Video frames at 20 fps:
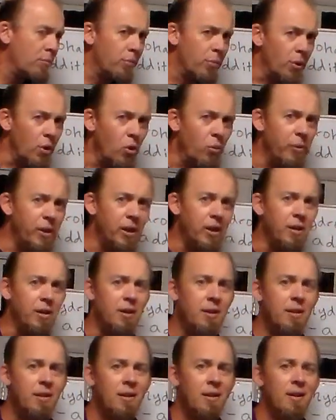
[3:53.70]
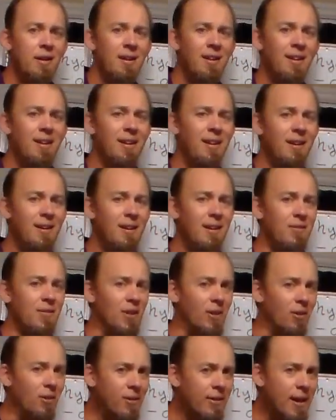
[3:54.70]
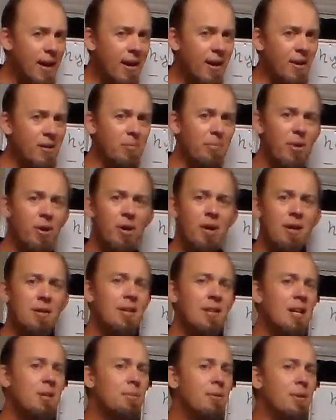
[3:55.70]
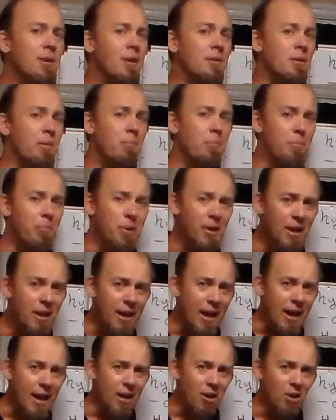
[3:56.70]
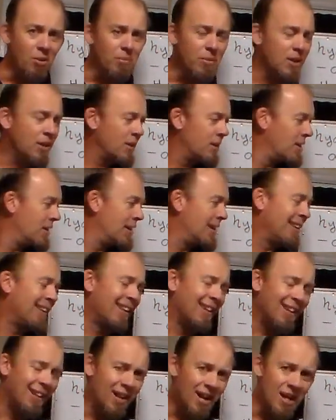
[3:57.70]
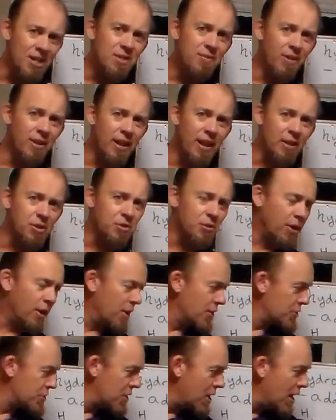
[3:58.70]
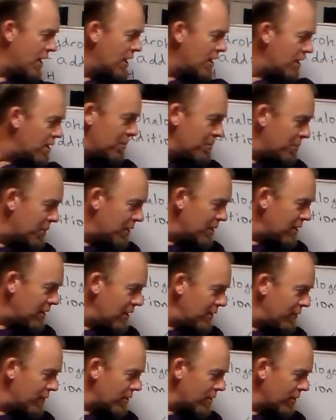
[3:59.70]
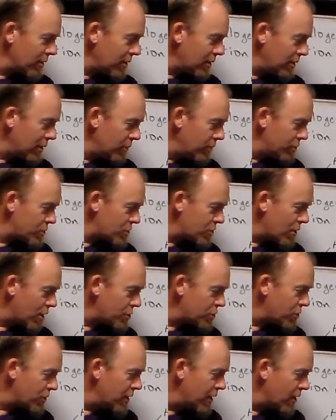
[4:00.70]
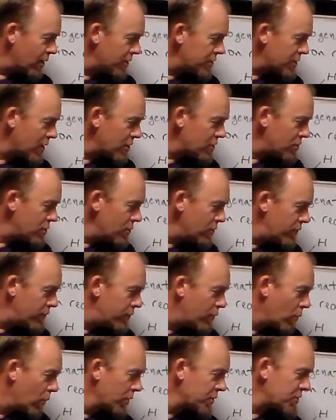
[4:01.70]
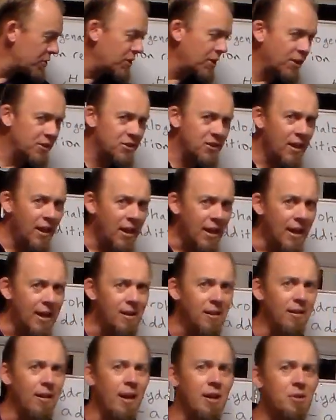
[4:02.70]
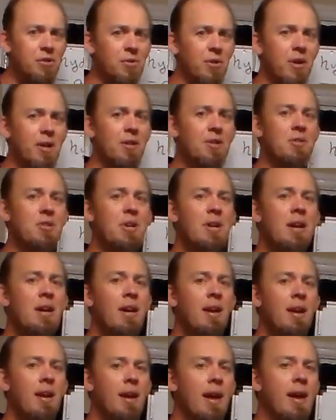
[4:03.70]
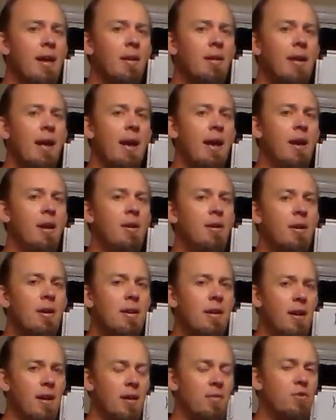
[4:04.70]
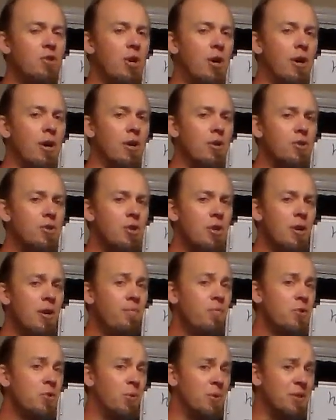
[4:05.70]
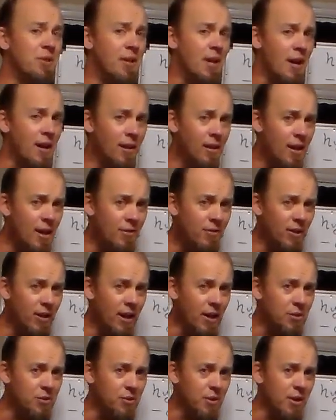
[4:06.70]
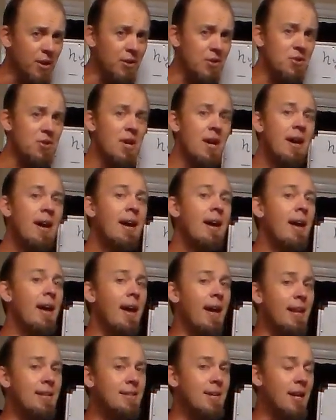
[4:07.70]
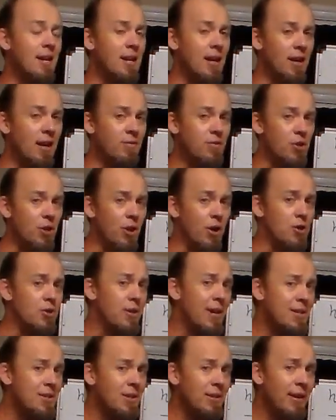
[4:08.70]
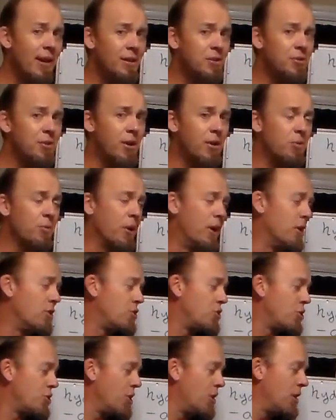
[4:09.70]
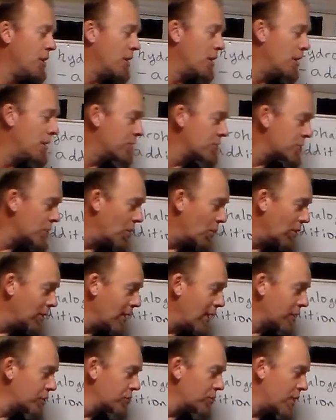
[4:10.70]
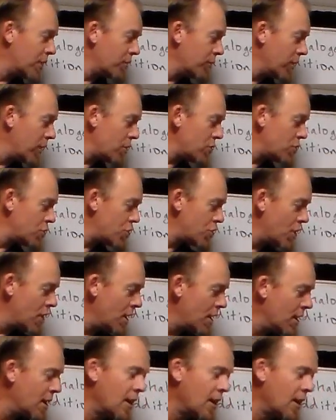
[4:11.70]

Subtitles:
Bromine, if you look at it on the periodic table, it's a big atom, lots of electrons, but even our little Lewis structure here, it's got 2, 4, 6, 8 electrons and a negative charge. So it's got a lot of electrons and it's got a negative charge. That's electron rich. So electron rich,